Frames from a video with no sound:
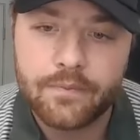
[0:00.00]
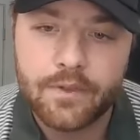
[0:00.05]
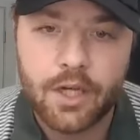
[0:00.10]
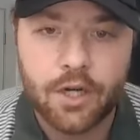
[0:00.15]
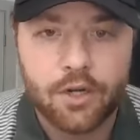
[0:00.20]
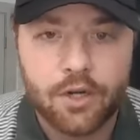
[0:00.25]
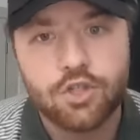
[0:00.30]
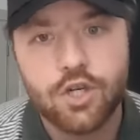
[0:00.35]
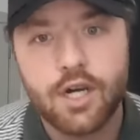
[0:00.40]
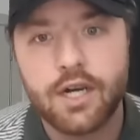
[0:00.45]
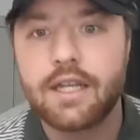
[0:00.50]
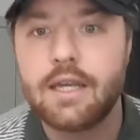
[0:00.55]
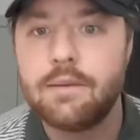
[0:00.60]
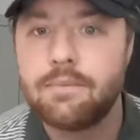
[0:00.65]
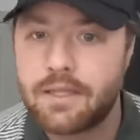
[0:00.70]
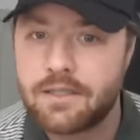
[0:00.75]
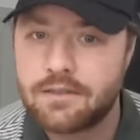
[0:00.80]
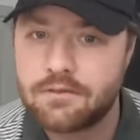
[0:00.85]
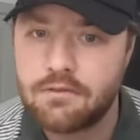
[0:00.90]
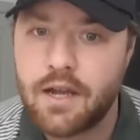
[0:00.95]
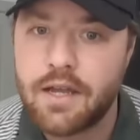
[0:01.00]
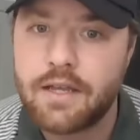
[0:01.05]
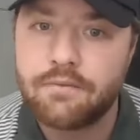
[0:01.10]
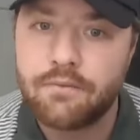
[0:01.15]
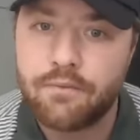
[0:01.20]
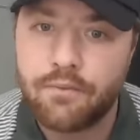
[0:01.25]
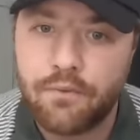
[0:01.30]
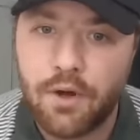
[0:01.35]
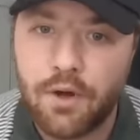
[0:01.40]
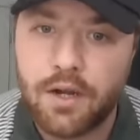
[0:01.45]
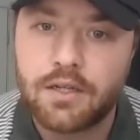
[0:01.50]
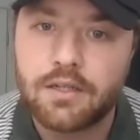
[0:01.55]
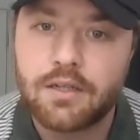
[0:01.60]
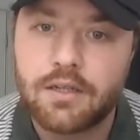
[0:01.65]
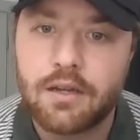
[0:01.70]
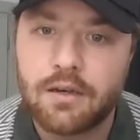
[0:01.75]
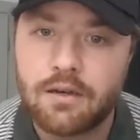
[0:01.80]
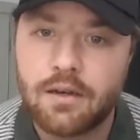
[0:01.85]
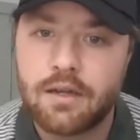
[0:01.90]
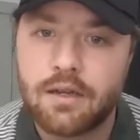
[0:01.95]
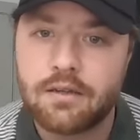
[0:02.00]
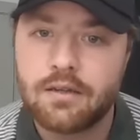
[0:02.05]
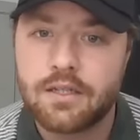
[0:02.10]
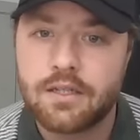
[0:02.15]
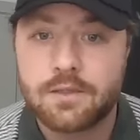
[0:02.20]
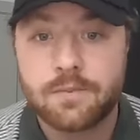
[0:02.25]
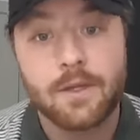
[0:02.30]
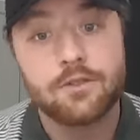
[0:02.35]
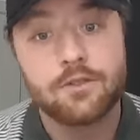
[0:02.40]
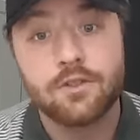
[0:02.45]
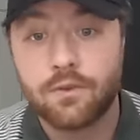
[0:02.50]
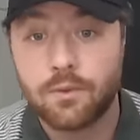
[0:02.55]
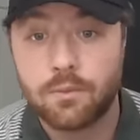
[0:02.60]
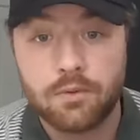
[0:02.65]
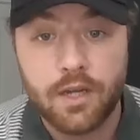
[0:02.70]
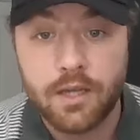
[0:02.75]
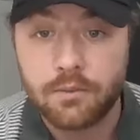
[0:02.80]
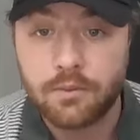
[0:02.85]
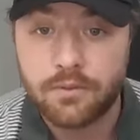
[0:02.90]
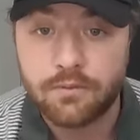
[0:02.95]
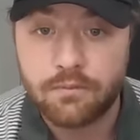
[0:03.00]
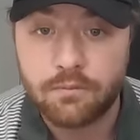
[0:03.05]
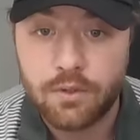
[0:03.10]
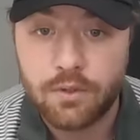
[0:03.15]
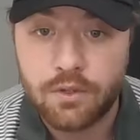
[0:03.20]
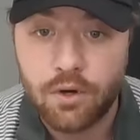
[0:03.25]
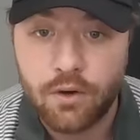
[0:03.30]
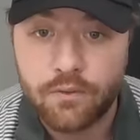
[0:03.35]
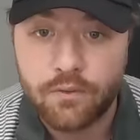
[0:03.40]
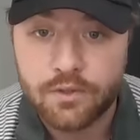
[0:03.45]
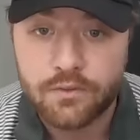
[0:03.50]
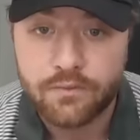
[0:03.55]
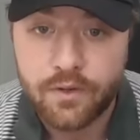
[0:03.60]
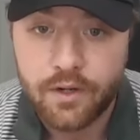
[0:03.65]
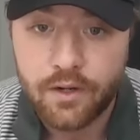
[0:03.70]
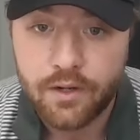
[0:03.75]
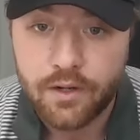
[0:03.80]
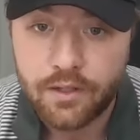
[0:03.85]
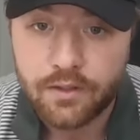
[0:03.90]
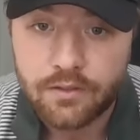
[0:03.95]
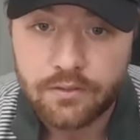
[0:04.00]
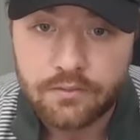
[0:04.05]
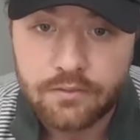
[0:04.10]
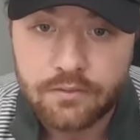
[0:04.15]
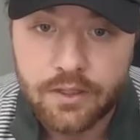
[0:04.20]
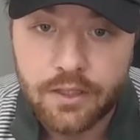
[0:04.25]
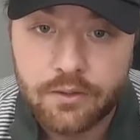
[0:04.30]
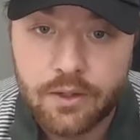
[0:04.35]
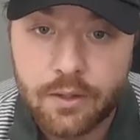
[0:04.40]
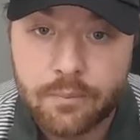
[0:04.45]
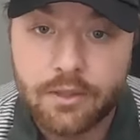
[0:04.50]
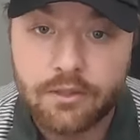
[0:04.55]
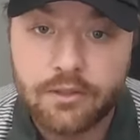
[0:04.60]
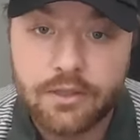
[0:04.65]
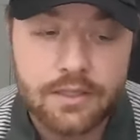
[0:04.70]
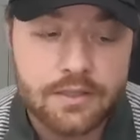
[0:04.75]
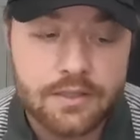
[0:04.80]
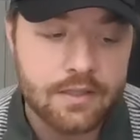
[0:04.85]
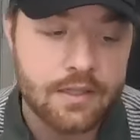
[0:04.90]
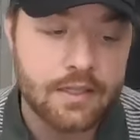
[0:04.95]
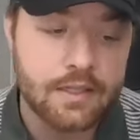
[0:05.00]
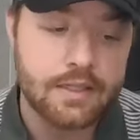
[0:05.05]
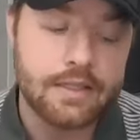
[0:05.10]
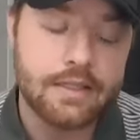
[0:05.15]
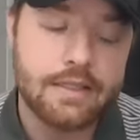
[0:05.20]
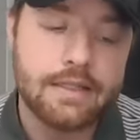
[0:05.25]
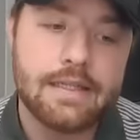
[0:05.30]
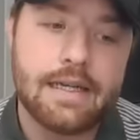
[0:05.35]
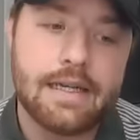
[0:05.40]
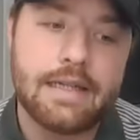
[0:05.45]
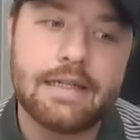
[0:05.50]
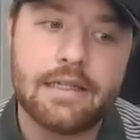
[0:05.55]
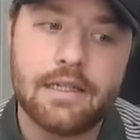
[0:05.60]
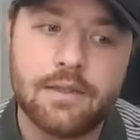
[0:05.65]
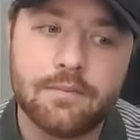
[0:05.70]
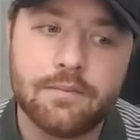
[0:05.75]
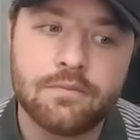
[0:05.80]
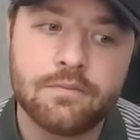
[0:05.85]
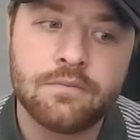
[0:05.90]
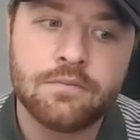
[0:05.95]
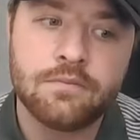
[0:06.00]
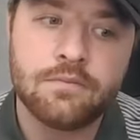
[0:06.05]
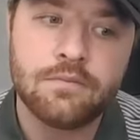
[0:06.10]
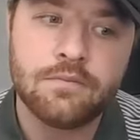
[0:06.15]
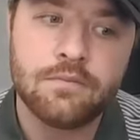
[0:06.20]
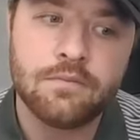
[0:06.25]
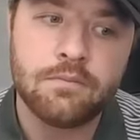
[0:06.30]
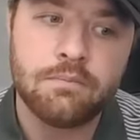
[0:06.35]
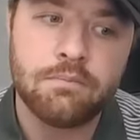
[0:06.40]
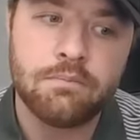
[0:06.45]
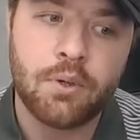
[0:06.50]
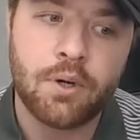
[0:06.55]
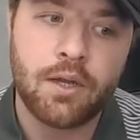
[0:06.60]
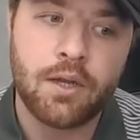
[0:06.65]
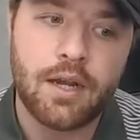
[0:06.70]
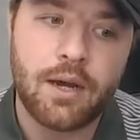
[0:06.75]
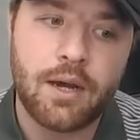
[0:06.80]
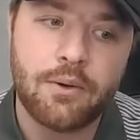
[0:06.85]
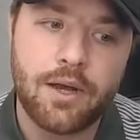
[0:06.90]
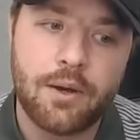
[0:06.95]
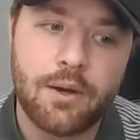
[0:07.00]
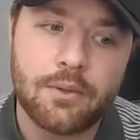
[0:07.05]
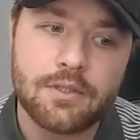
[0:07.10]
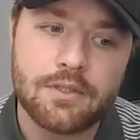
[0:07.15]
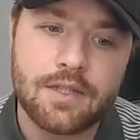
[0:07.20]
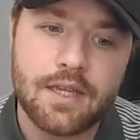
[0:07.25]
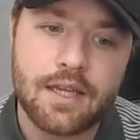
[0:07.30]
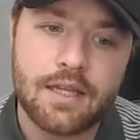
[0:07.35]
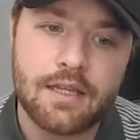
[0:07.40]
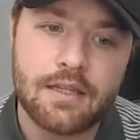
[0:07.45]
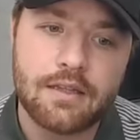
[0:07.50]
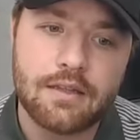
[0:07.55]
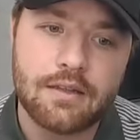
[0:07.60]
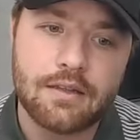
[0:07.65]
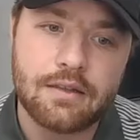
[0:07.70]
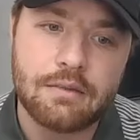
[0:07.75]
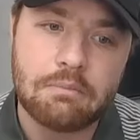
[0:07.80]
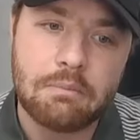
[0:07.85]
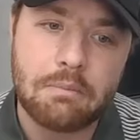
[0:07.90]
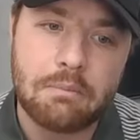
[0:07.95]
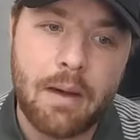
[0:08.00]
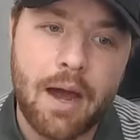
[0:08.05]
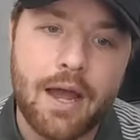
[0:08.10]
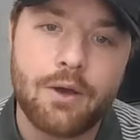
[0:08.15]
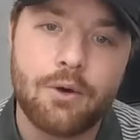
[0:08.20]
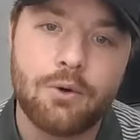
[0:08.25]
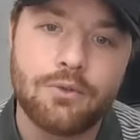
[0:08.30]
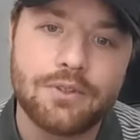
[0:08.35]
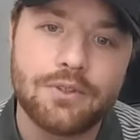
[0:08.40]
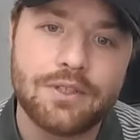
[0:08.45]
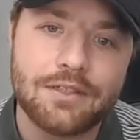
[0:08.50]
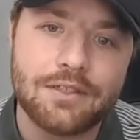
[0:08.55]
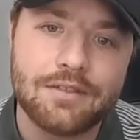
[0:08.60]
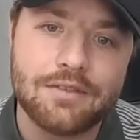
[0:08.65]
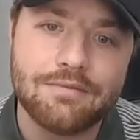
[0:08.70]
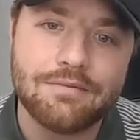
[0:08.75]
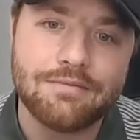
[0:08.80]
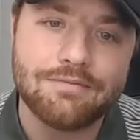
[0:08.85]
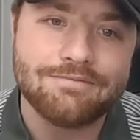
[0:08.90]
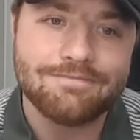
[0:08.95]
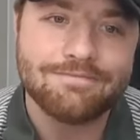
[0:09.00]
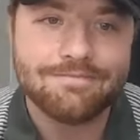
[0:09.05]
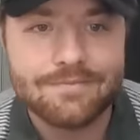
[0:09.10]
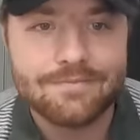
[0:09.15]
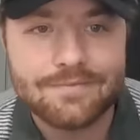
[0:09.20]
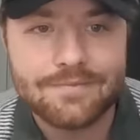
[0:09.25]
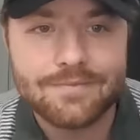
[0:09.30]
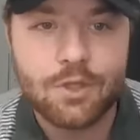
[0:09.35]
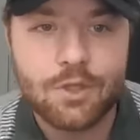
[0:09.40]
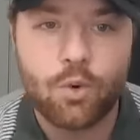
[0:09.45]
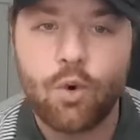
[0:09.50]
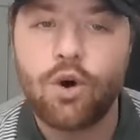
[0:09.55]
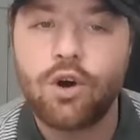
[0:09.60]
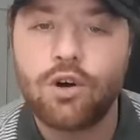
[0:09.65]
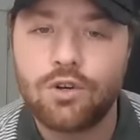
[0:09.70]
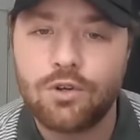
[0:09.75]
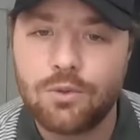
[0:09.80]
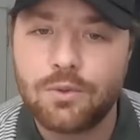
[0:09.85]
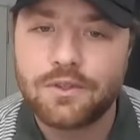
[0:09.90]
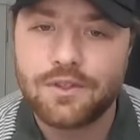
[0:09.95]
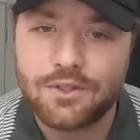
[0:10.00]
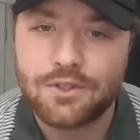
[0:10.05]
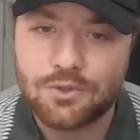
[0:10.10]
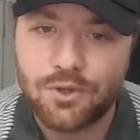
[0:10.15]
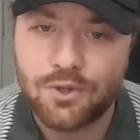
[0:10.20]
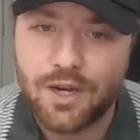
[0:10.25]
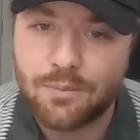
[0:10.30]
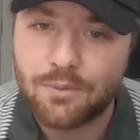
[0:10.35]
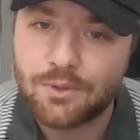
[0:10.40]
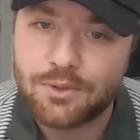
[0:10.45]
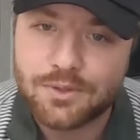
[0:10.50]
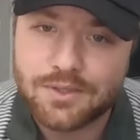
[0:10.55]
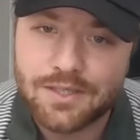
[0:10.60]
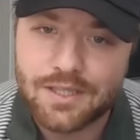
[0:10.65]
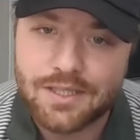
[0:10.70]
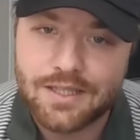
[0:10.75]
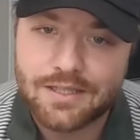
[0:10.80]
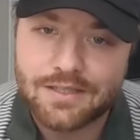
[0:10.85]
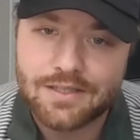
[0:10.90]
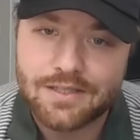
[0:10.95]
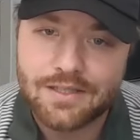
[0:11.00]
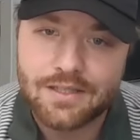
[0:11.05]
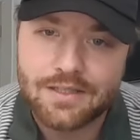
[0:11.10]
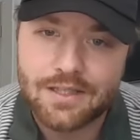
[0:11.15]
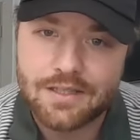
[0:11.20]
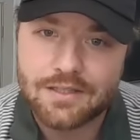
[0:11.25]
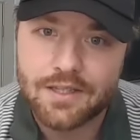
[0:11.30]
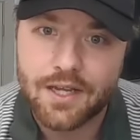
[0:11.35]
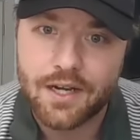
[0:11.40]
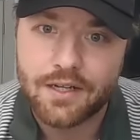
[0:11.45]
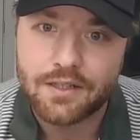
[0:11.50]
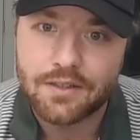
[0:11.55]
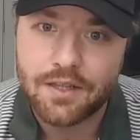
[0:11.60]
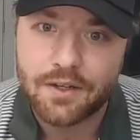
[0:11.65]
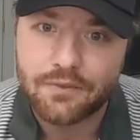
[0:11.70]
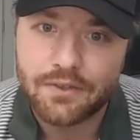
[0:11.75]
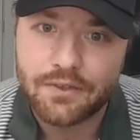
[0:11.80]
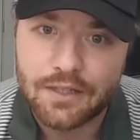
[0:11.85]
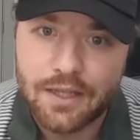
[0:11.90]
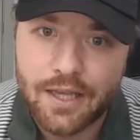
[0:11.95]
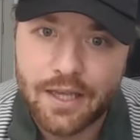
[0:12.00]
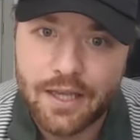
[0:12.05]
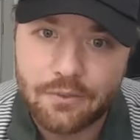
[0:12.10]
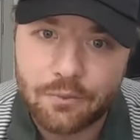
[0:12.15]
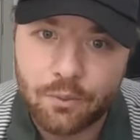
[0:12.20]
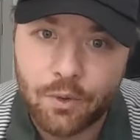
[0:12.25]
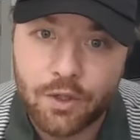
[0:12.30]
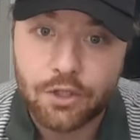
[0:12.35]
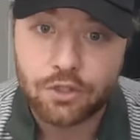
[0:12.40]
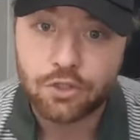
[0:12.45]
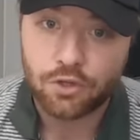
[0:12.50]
you're trying to keep things light and fun, and especially if you're playing with golfers of varying, abilities. But I would say my only quarrel with the scramble is that it's kind of tough to get what